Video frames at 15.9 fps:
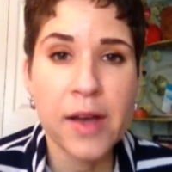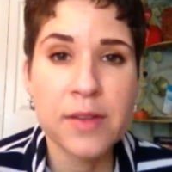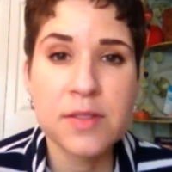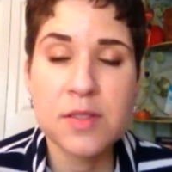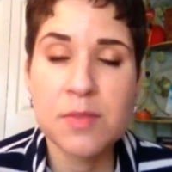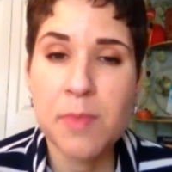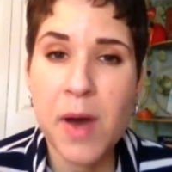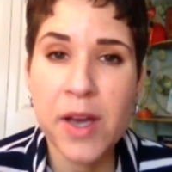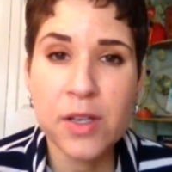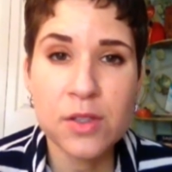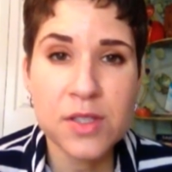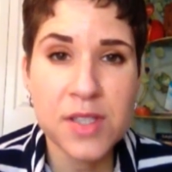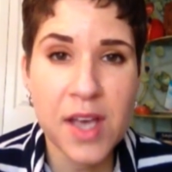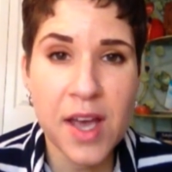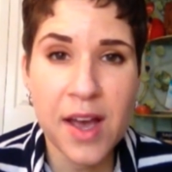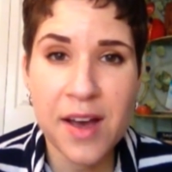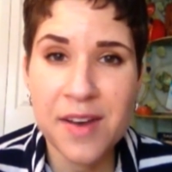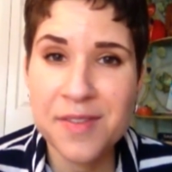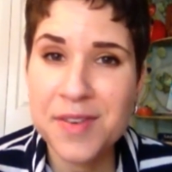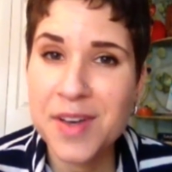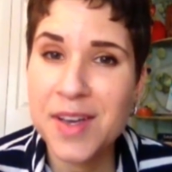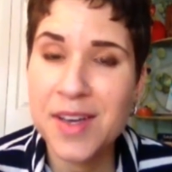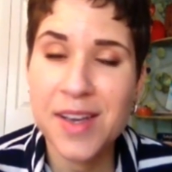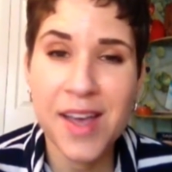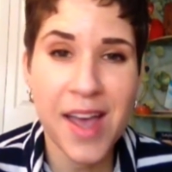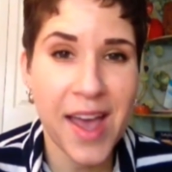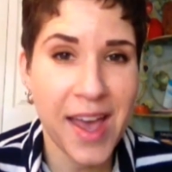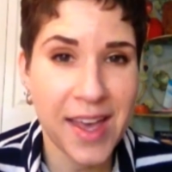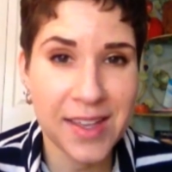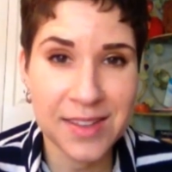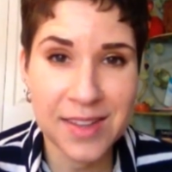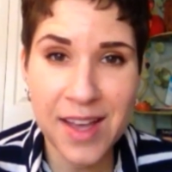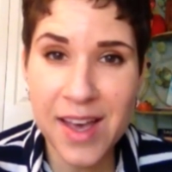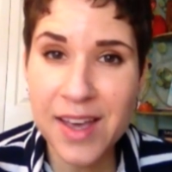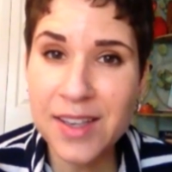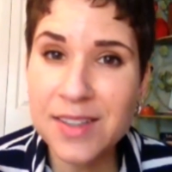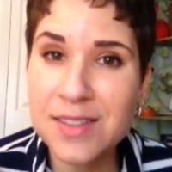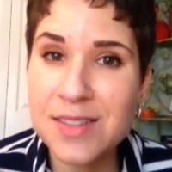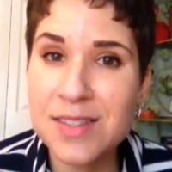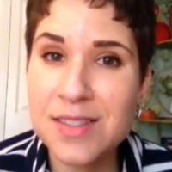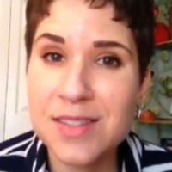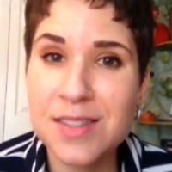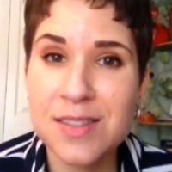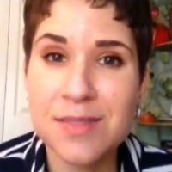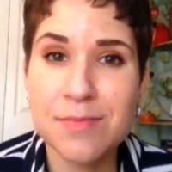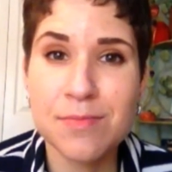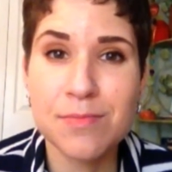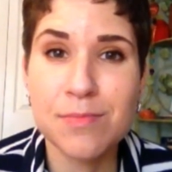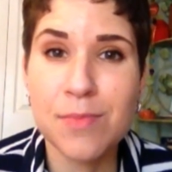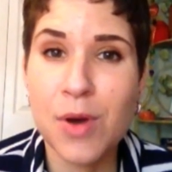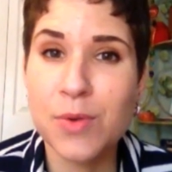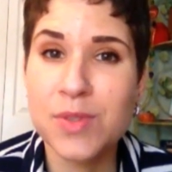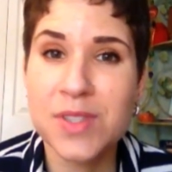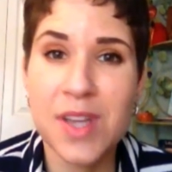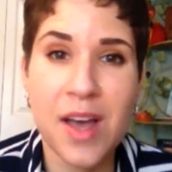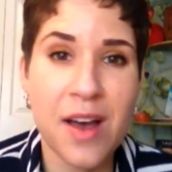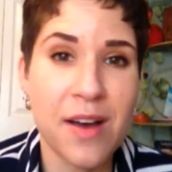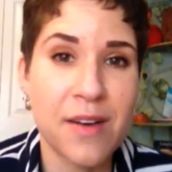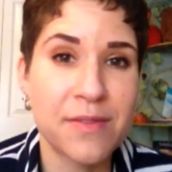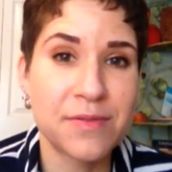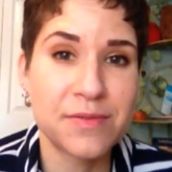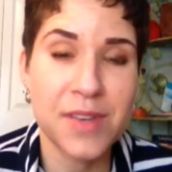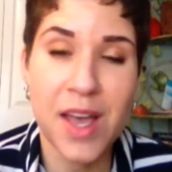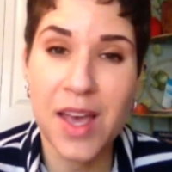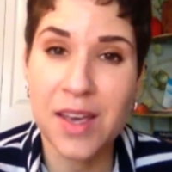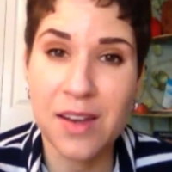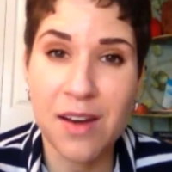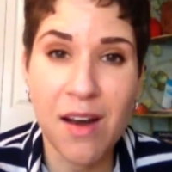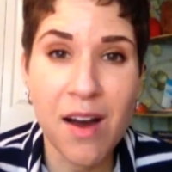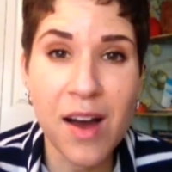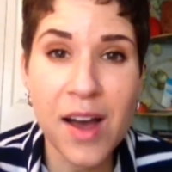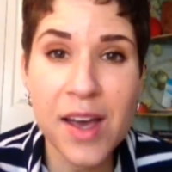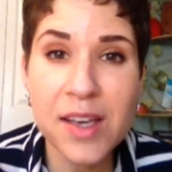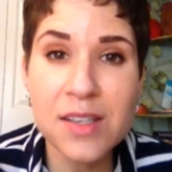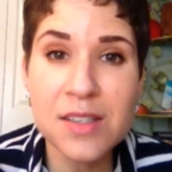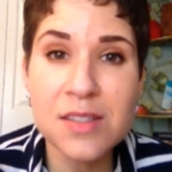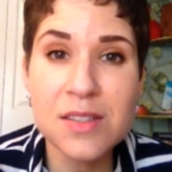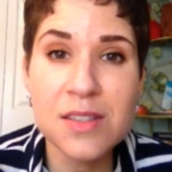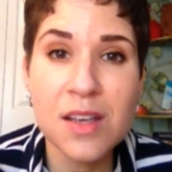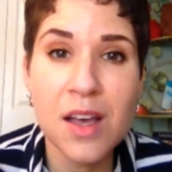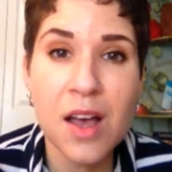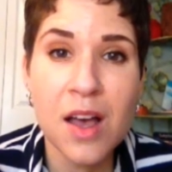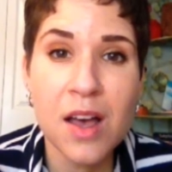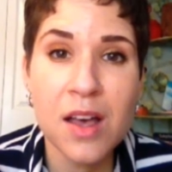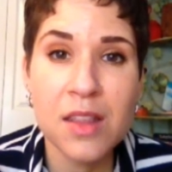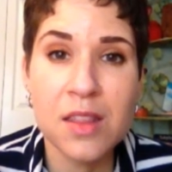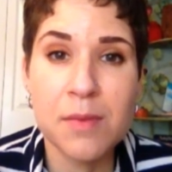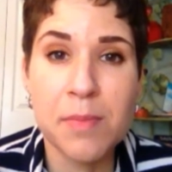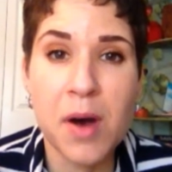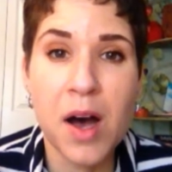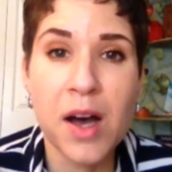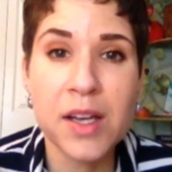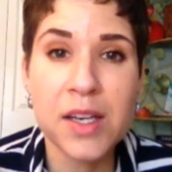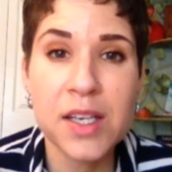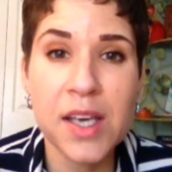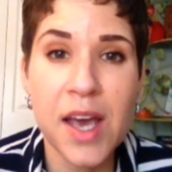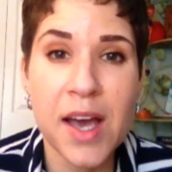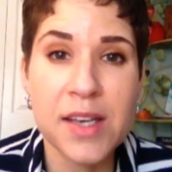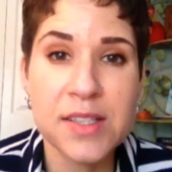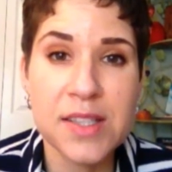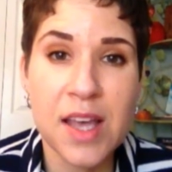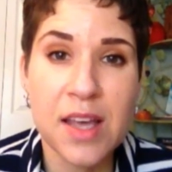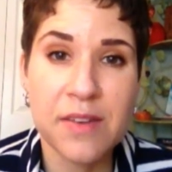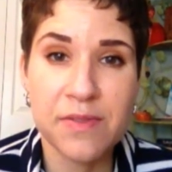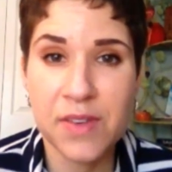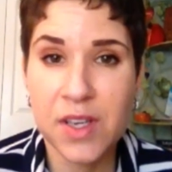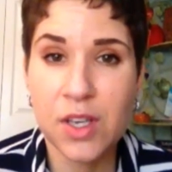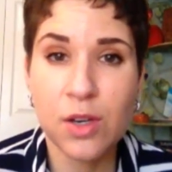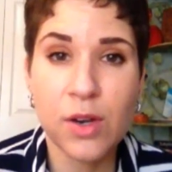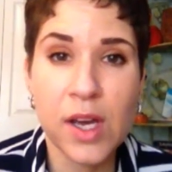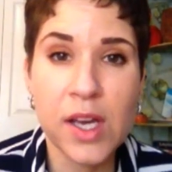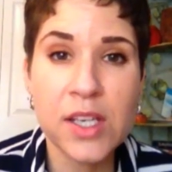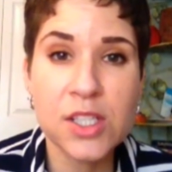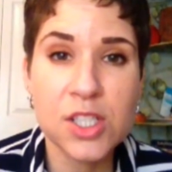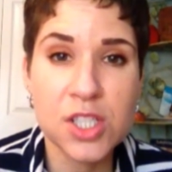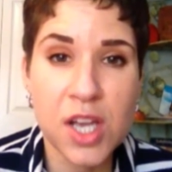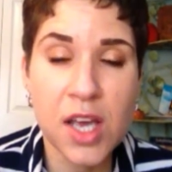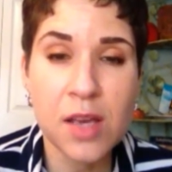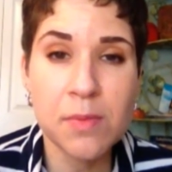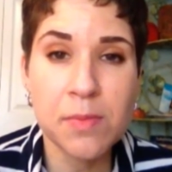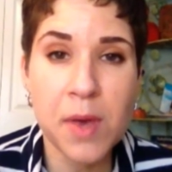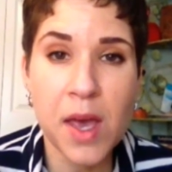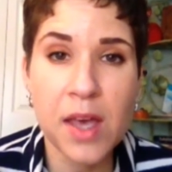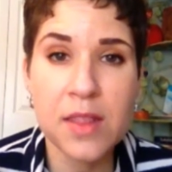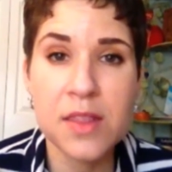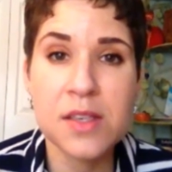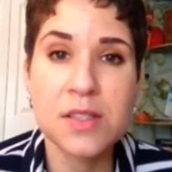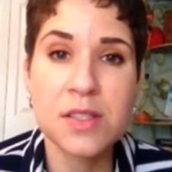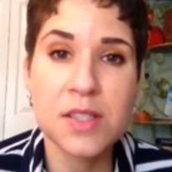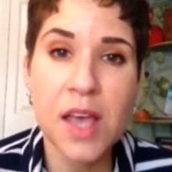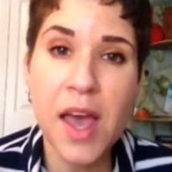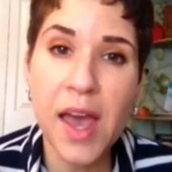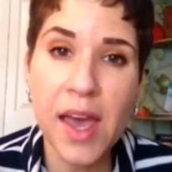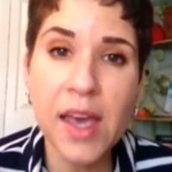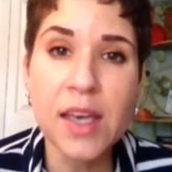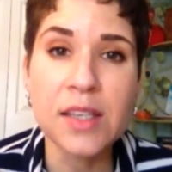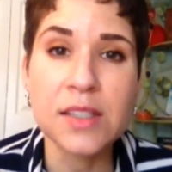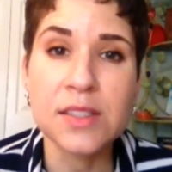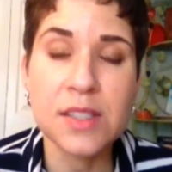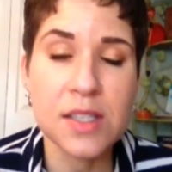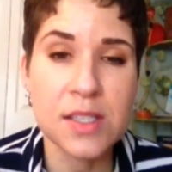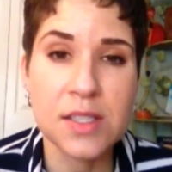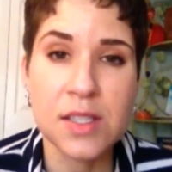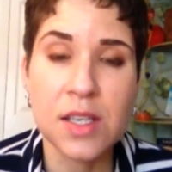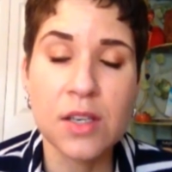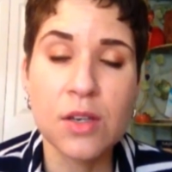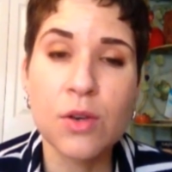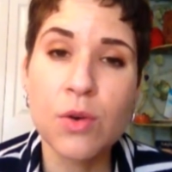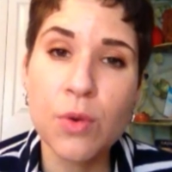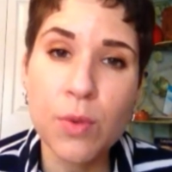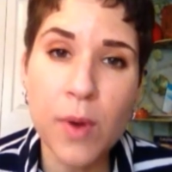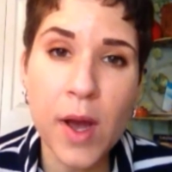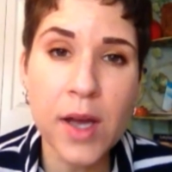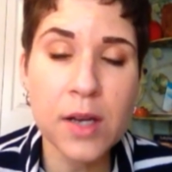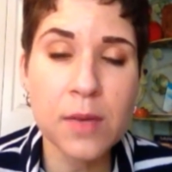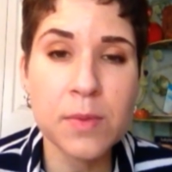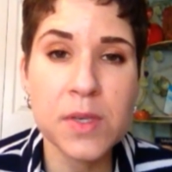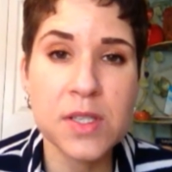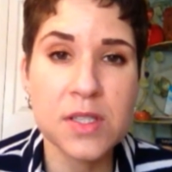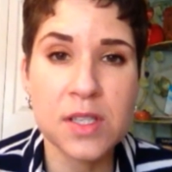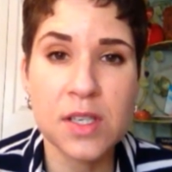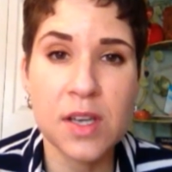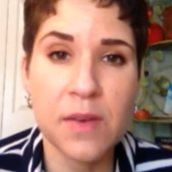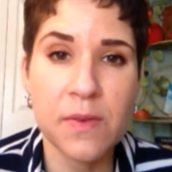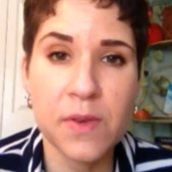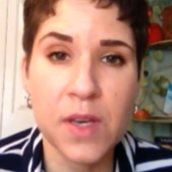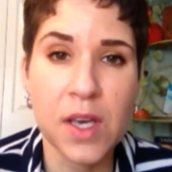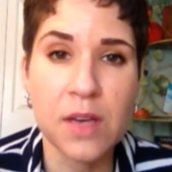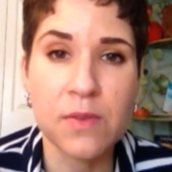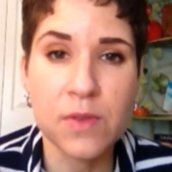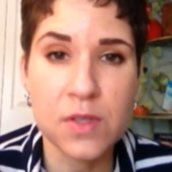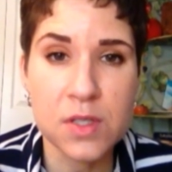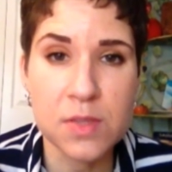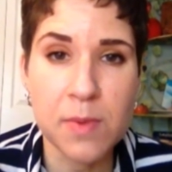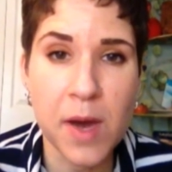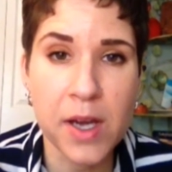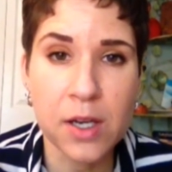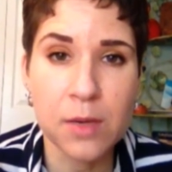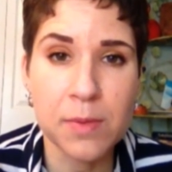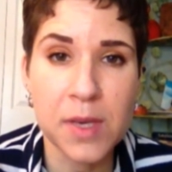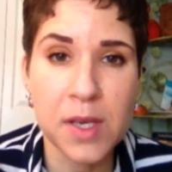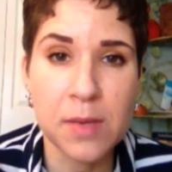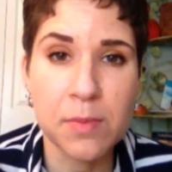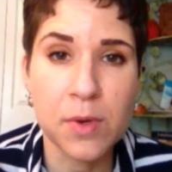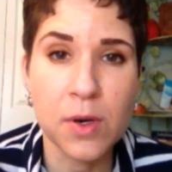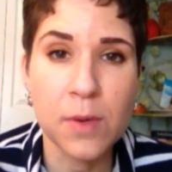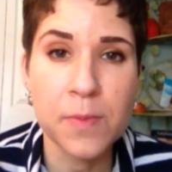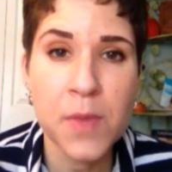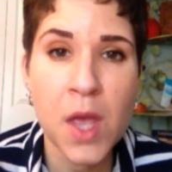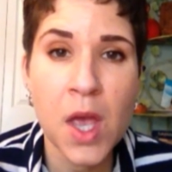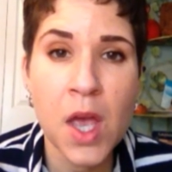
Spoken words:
spiders have 8 legs, most have 8 eyes. The body has that figure 8 shape, and this 8 is incredibly significant for spider people.